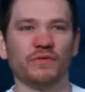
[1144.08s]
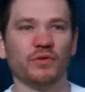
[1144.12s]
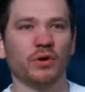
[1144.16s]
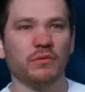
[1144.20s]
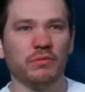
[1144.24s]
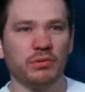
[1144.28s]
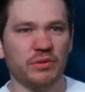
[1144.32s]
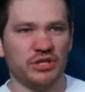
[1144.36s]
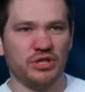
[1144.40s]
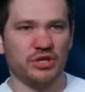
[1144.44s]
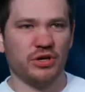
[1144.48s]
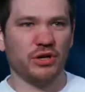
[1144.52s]
of
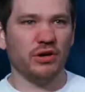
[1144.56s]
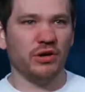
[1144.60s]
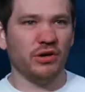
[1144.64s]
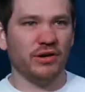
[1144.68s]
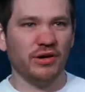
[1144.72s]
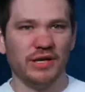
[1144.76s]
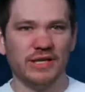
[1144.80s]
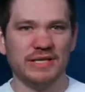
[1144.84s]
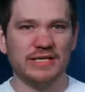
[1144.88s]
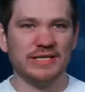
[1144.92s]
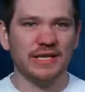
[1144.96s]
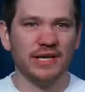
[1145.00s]
no
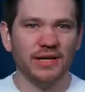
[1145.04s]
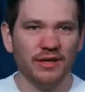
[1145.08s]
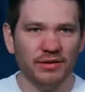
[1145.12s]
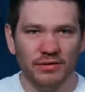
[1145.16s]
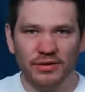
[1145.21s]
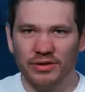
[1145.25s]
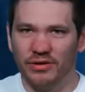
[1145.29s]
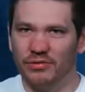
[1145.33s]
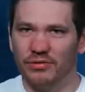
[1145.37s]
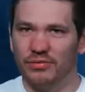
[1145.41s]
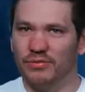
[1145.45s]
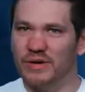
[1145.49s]
return and say,
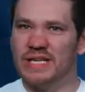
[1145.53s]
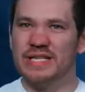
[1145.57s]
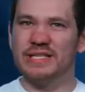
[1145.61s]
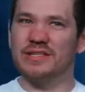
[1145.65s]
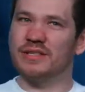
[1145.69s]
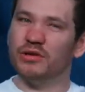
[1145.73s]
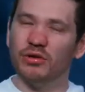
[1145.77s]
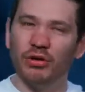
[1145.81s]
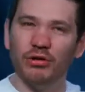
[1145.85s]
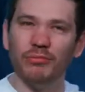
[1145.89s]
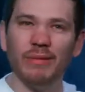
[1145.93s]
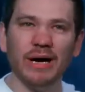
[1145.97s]
you know,
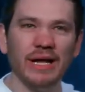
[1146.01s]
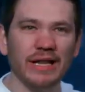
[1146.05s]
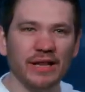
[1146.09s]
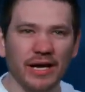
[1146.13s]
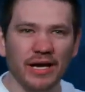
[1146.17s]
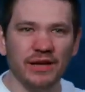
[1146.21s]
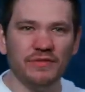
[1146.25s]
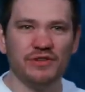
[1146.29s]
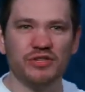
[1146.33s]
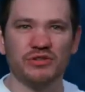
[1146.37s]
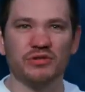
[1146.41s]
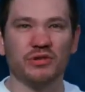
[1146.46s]
wasted all my
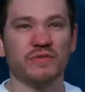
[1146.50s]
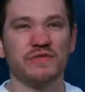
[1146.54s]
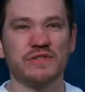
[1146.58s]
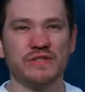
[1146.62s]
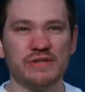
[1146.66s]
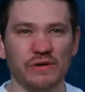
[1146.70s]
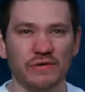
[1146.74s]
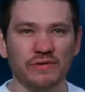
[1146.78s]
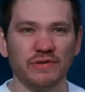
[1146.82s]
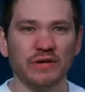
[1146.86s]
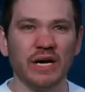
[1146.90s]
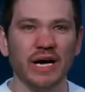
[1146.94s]
life, should have
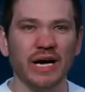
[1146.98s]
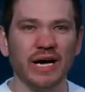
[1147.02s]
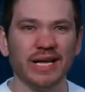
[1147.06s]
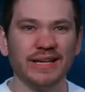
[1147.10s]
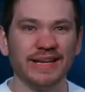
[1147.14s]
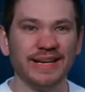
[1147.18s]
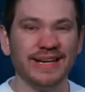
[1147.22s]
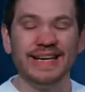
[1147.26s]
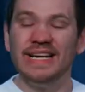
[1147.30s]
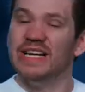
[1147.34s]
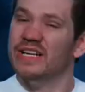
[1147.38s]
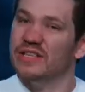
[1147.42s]
served God.